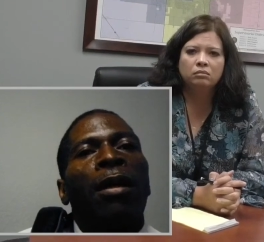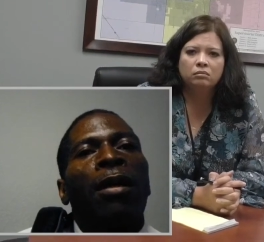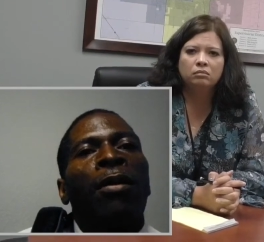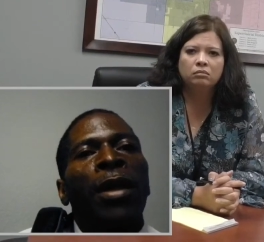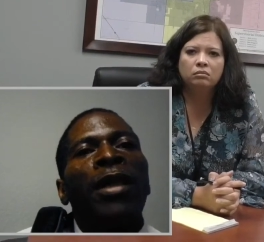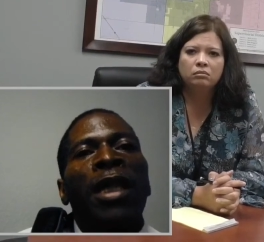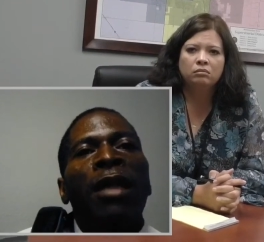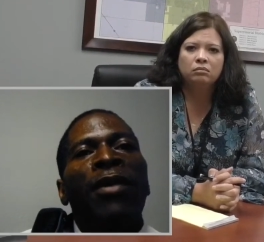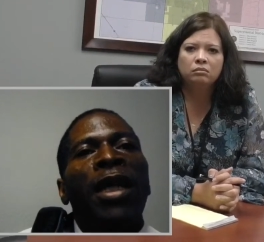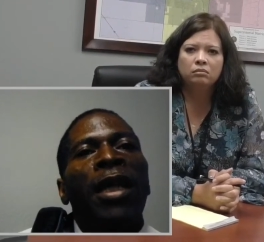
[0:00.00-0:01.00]
Speaker 1: on
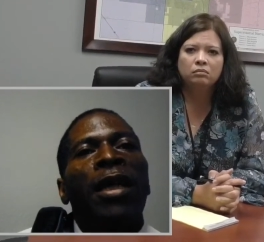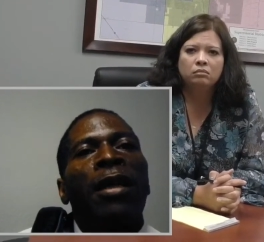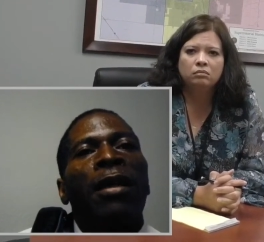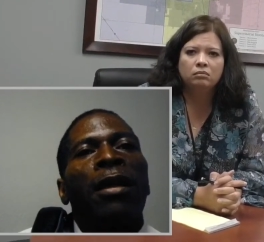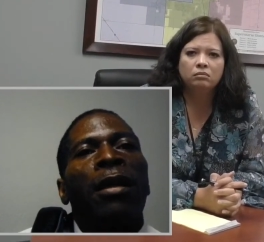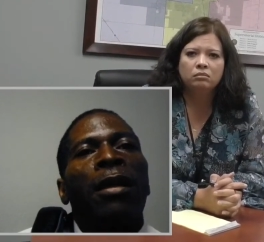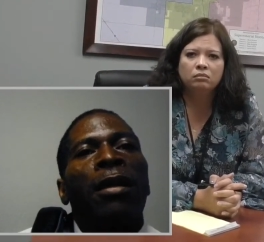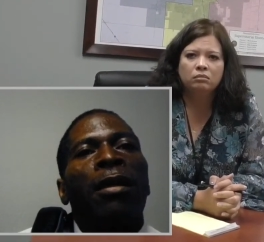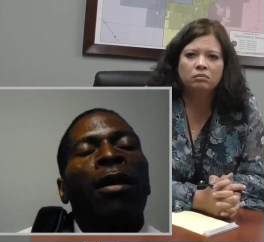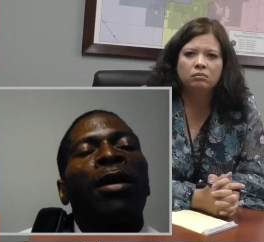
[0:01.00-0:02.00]
TV
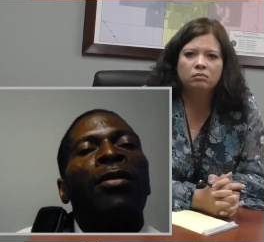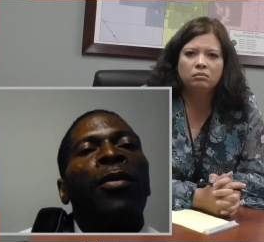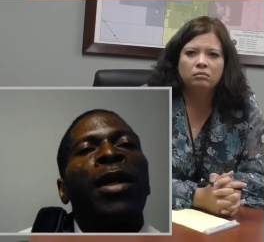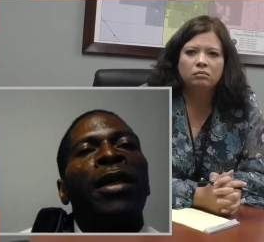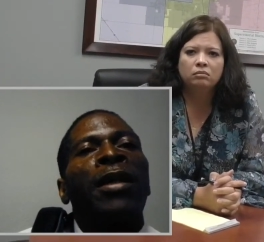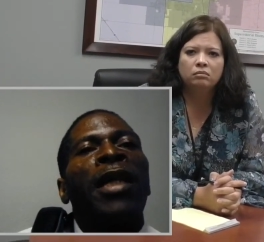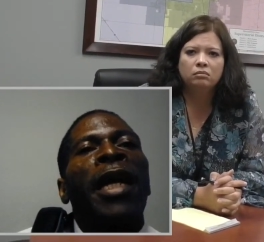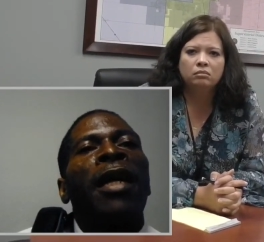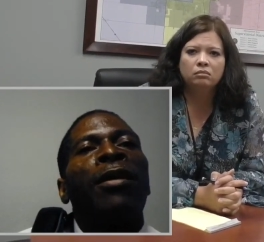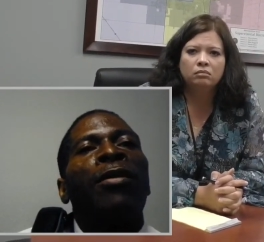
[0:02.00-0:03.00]
are the ones
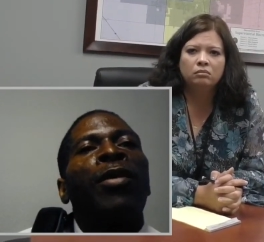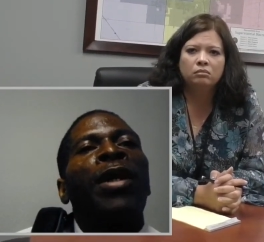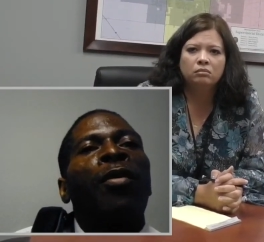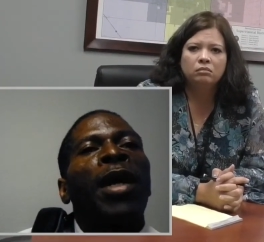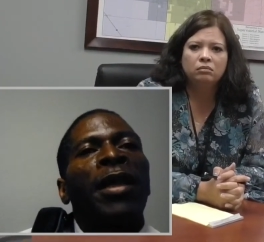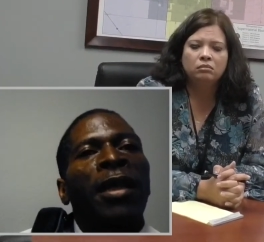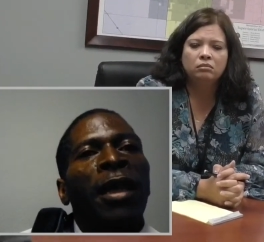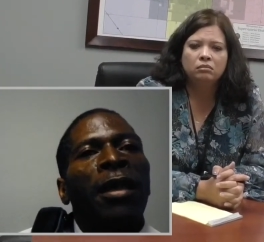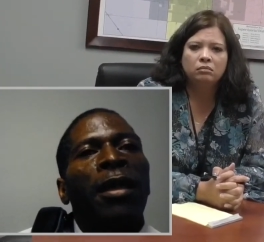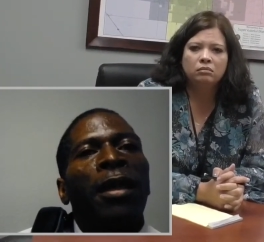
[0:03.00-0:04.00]
that
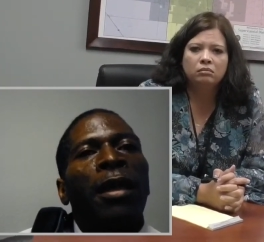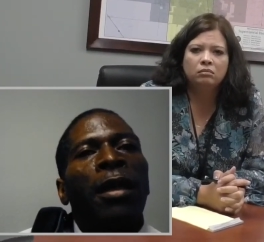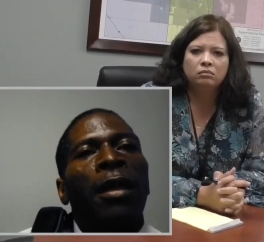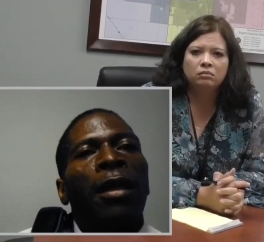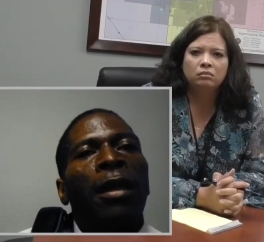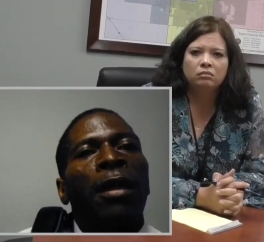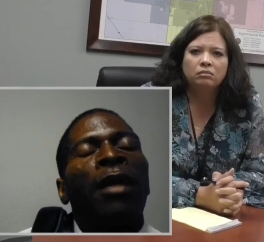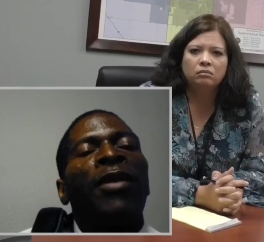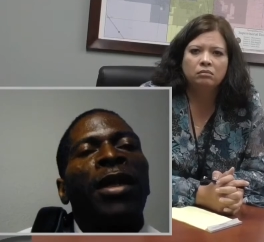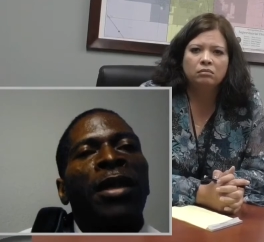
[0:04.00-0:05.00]
requested
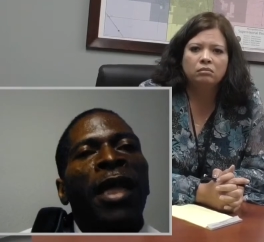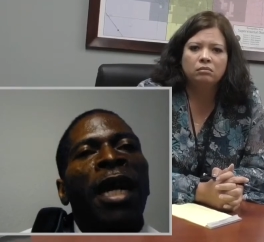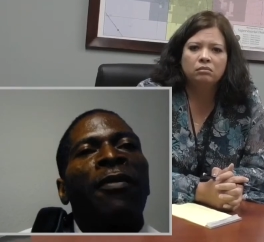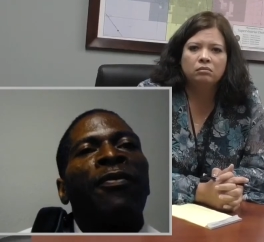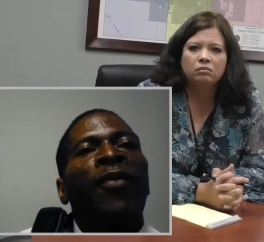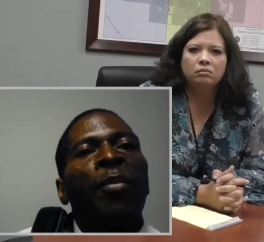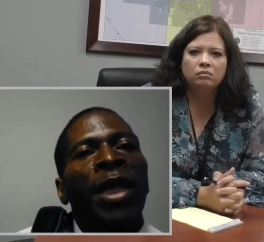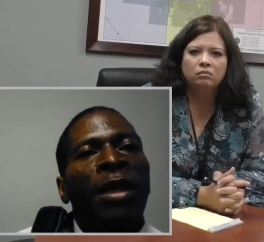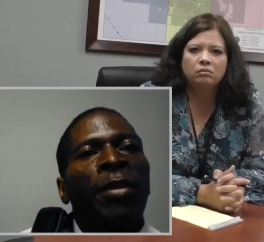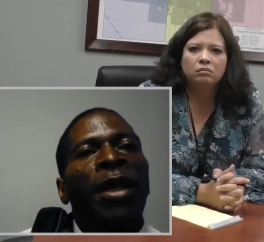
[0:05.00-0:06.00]
of their staff for
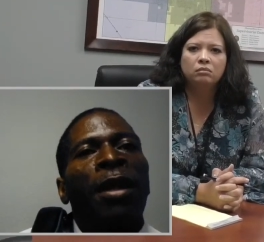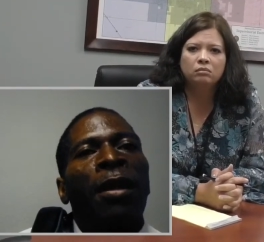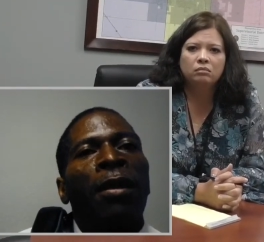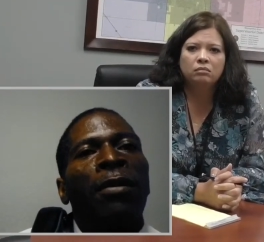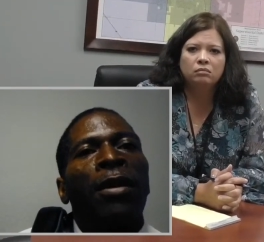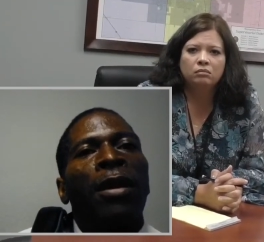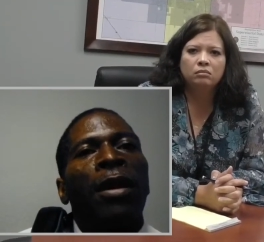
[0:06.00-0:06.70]
me to be called,